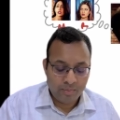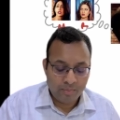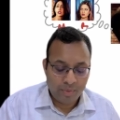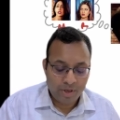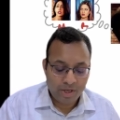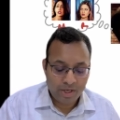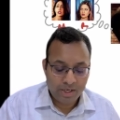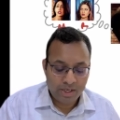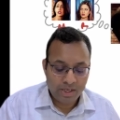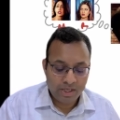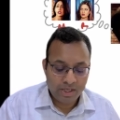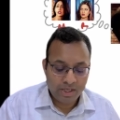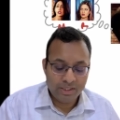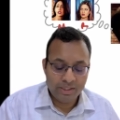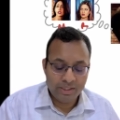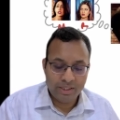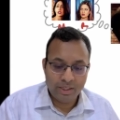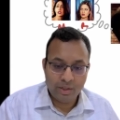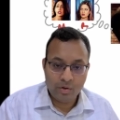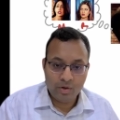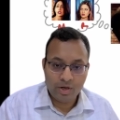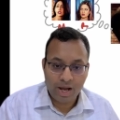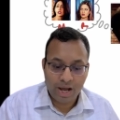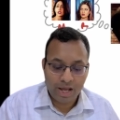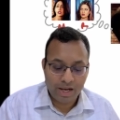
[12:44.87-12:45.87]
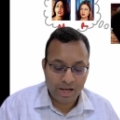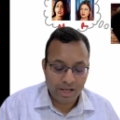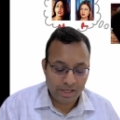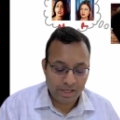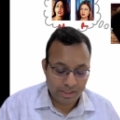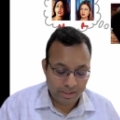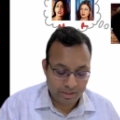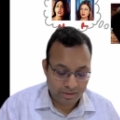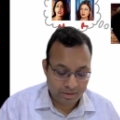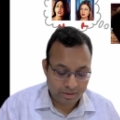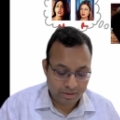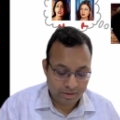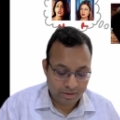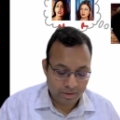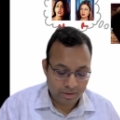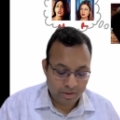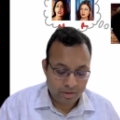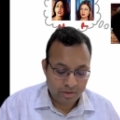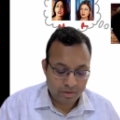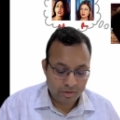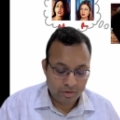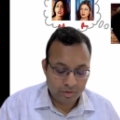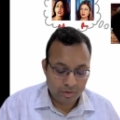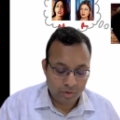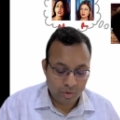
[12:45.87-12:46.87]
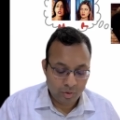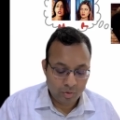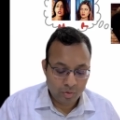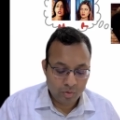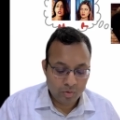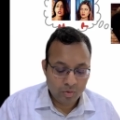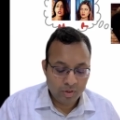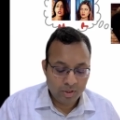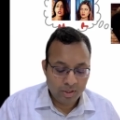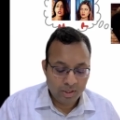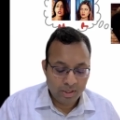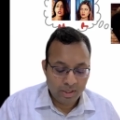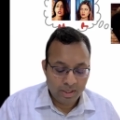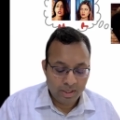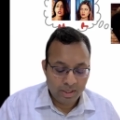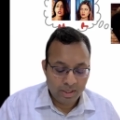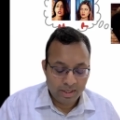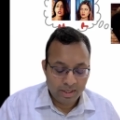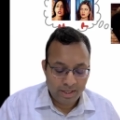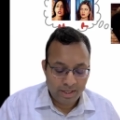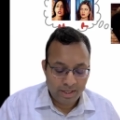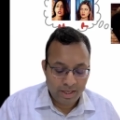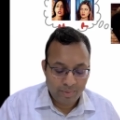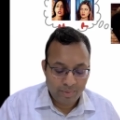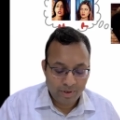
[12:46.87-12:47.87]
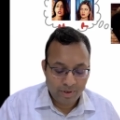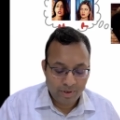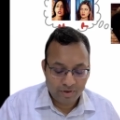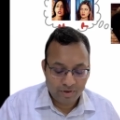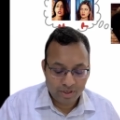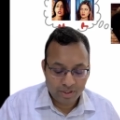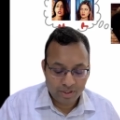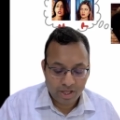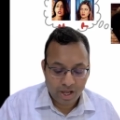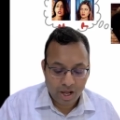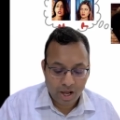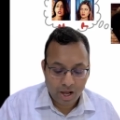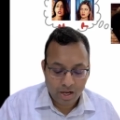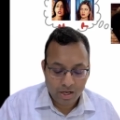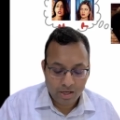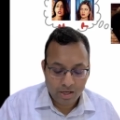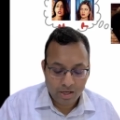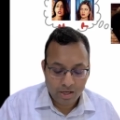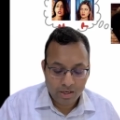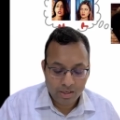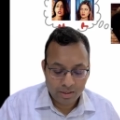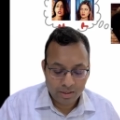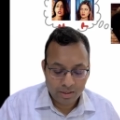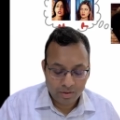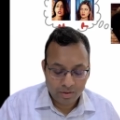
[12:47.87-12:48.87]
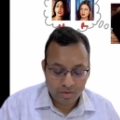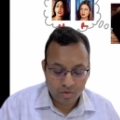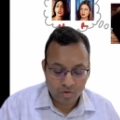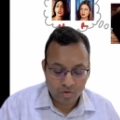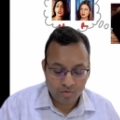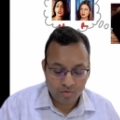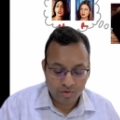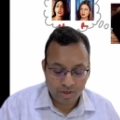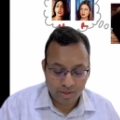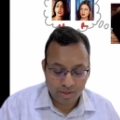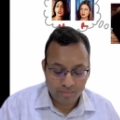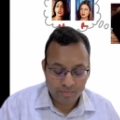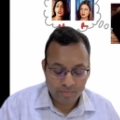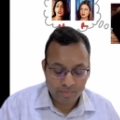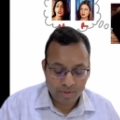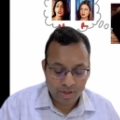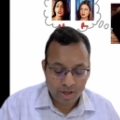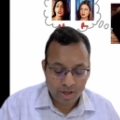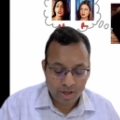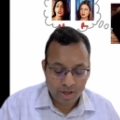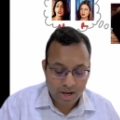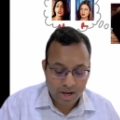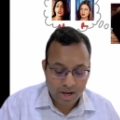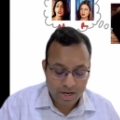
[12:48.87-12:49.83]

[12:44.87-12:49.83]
But they don't align. So though K prefers R over M,